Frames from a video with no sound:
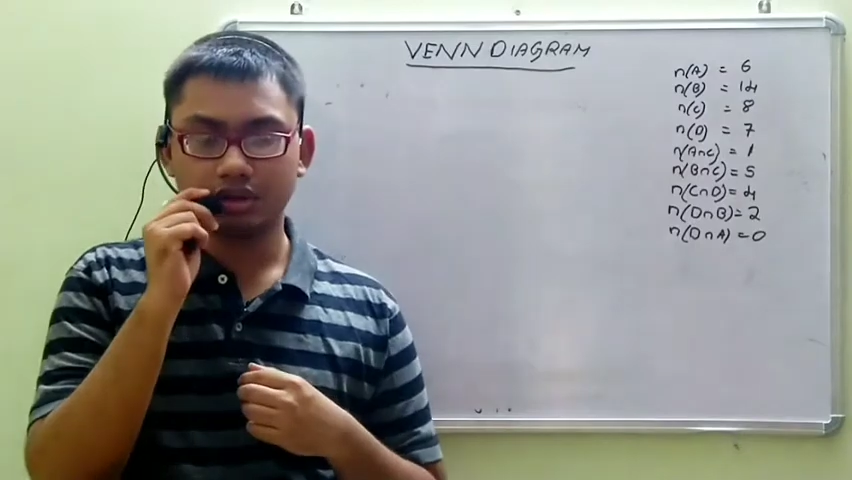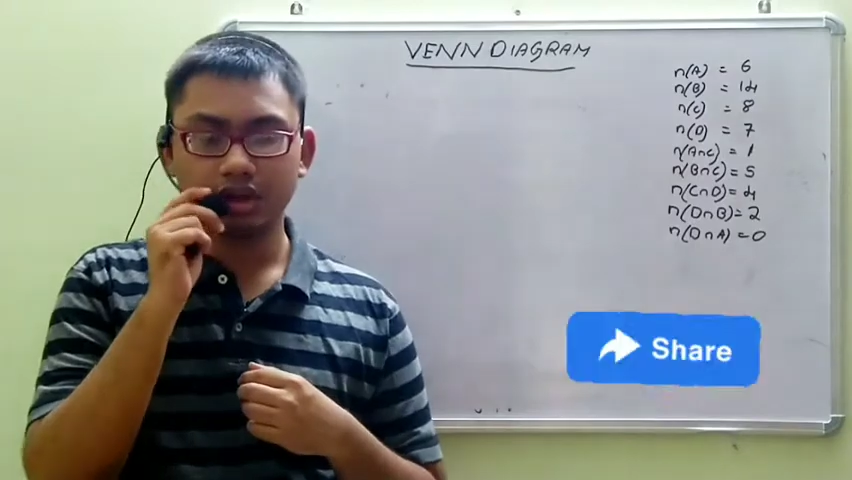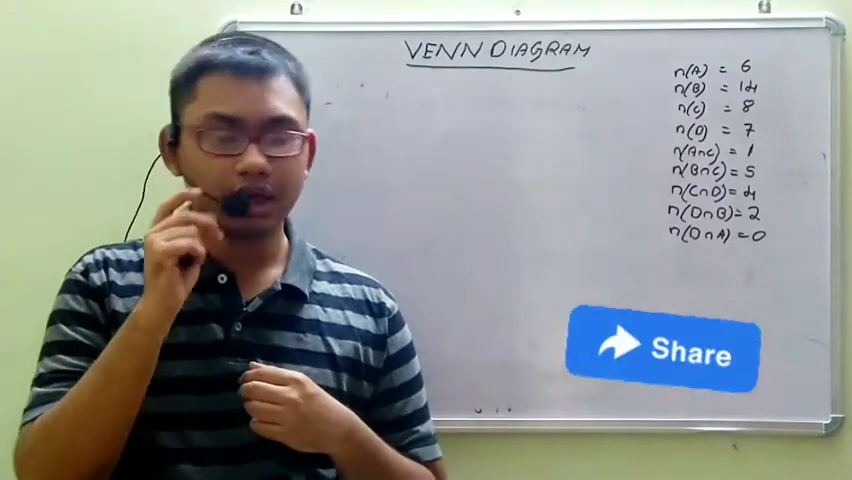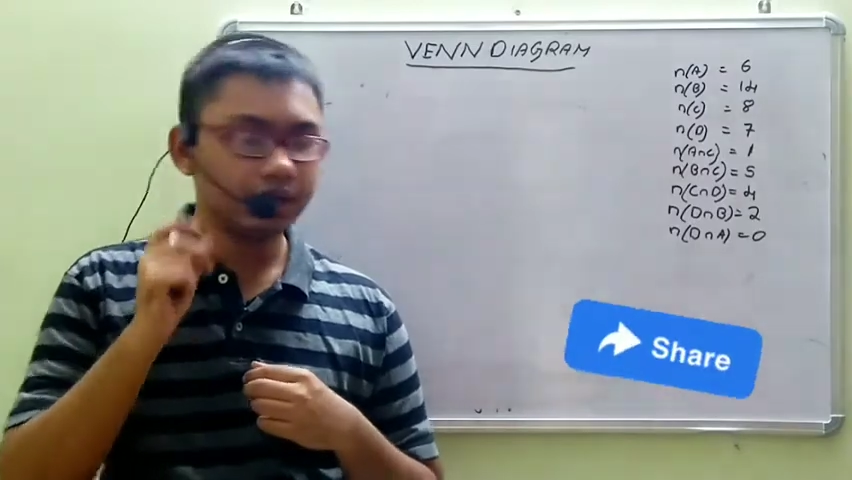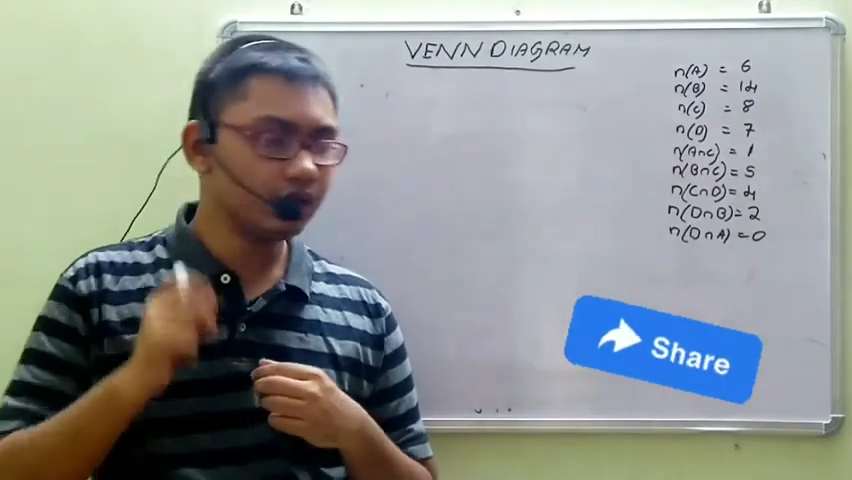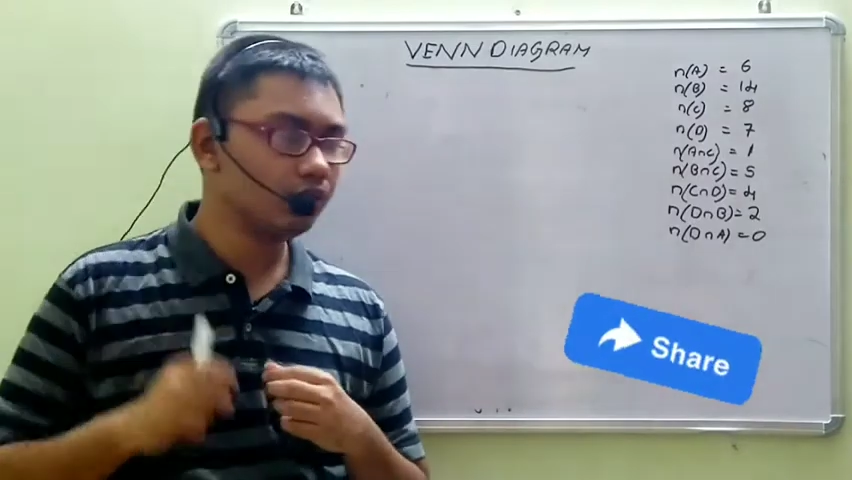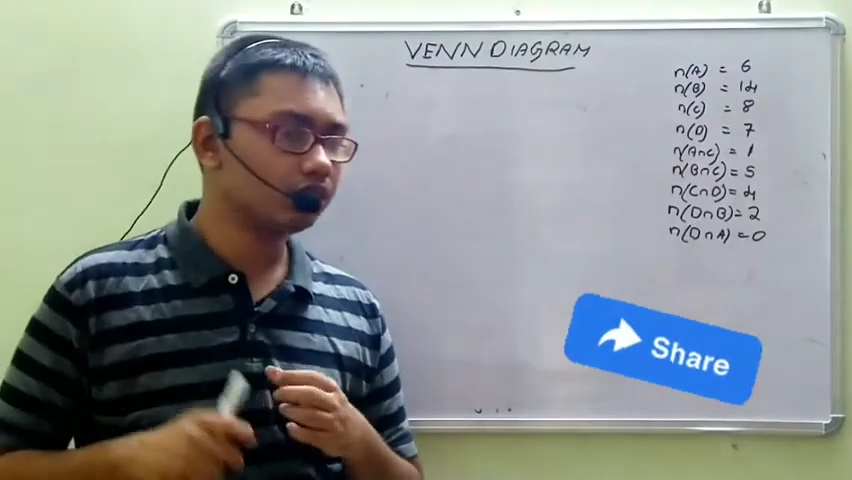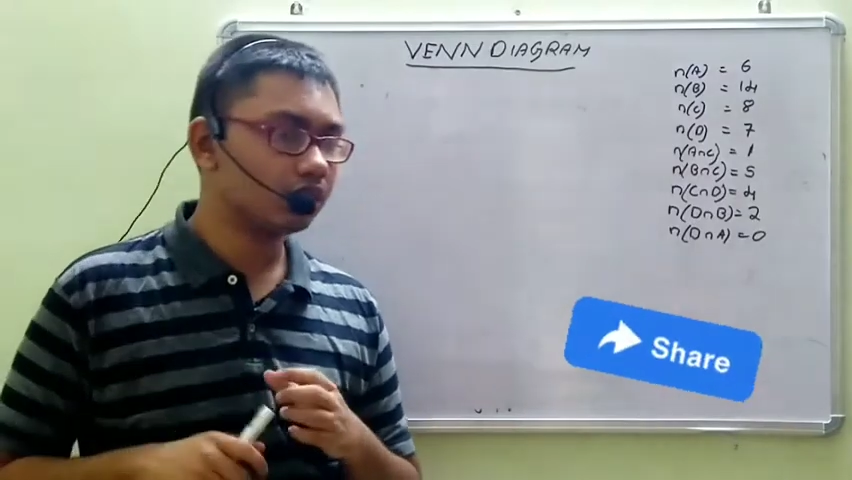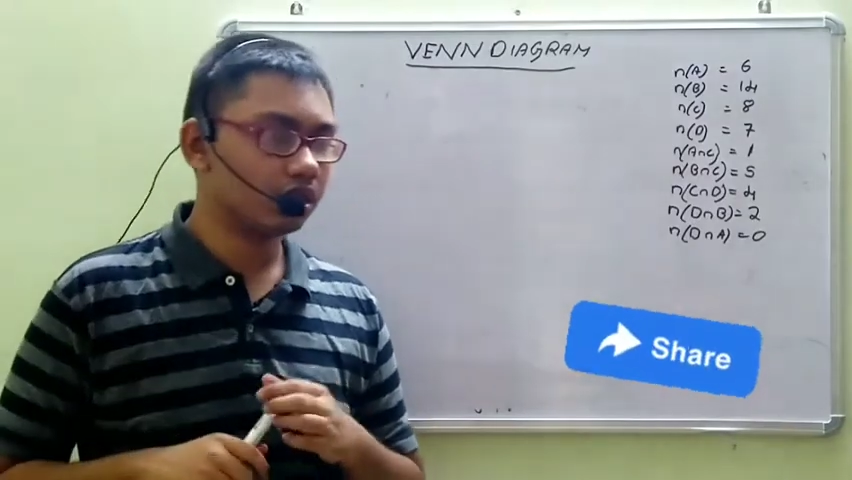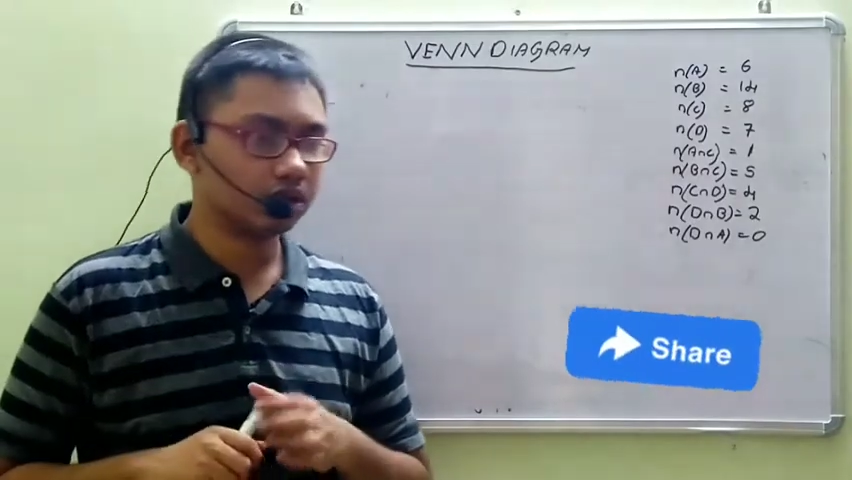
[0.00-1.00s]
continue with
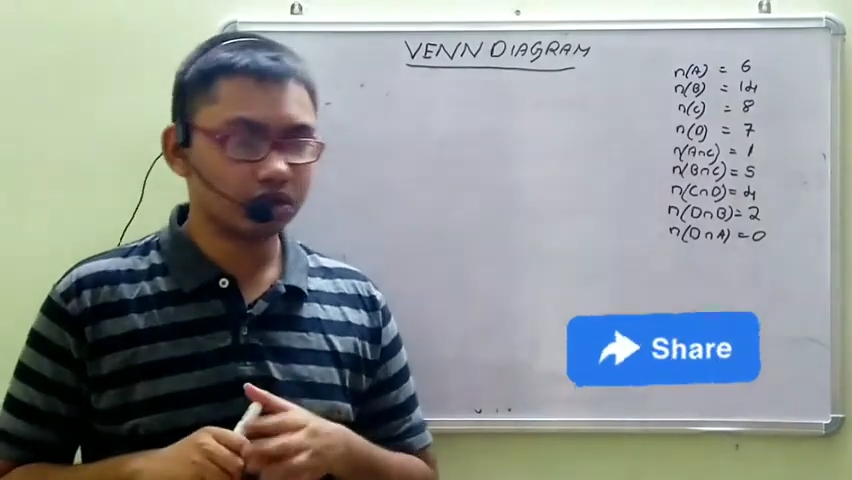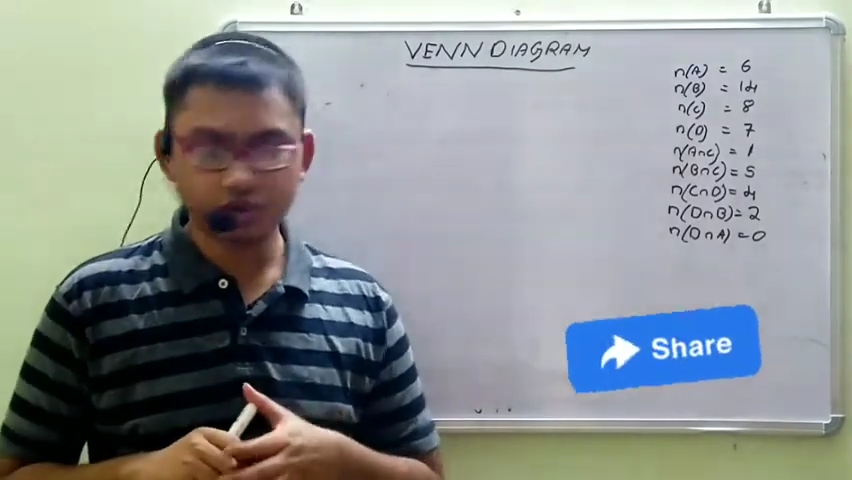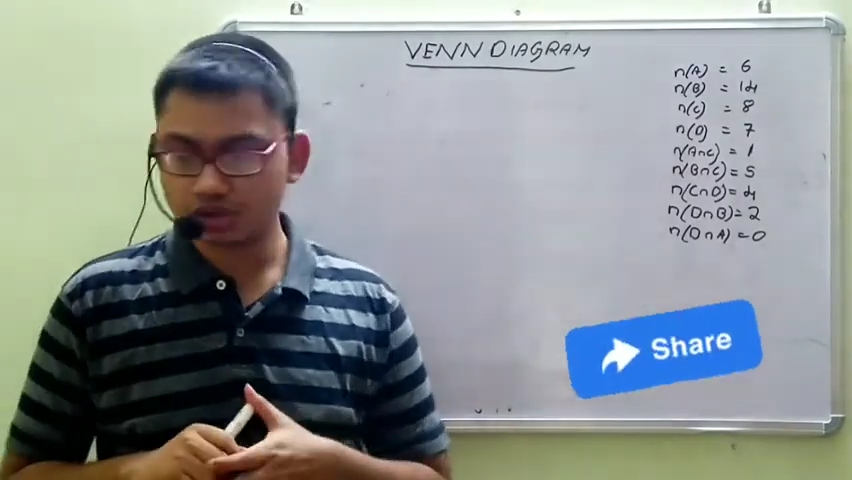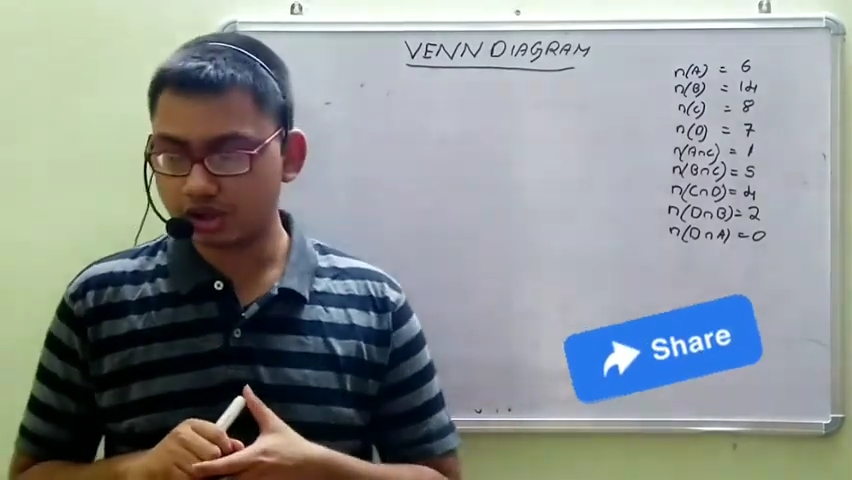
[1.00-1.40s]
our discussion